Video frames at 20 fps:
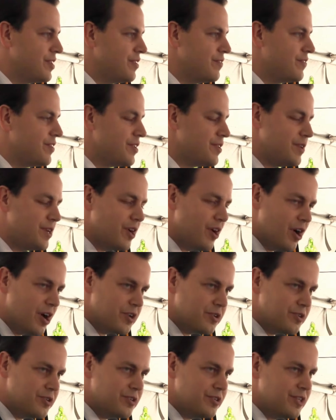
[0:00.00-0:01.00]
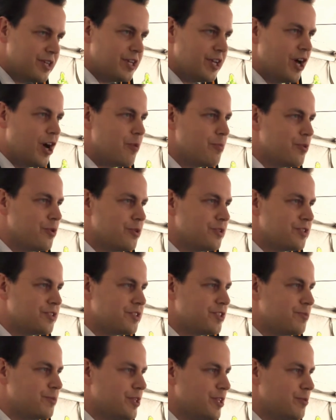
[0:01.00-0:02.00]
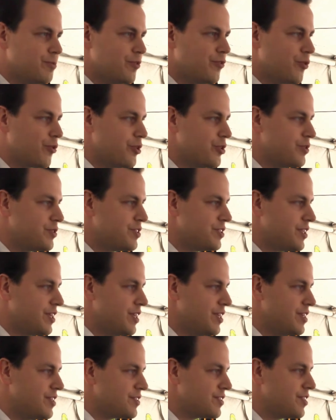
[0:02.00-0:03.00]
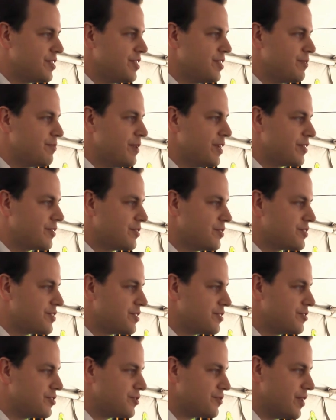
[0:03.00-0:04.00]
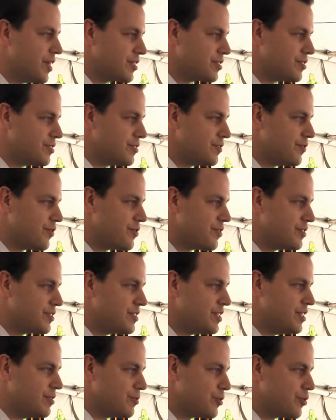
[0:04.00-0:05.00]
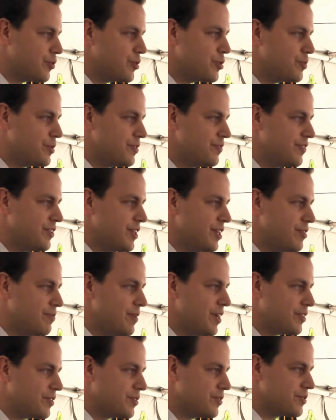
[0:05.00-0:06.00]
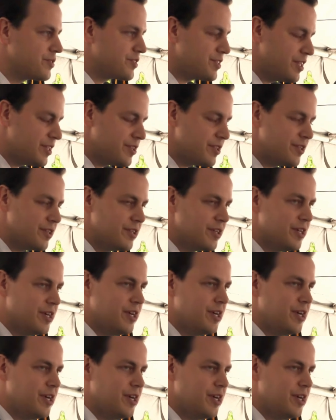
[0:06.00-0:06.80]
very honored and humbled to be before you today as the Medical Center Director for the Tibor Rubin VA Medical Center,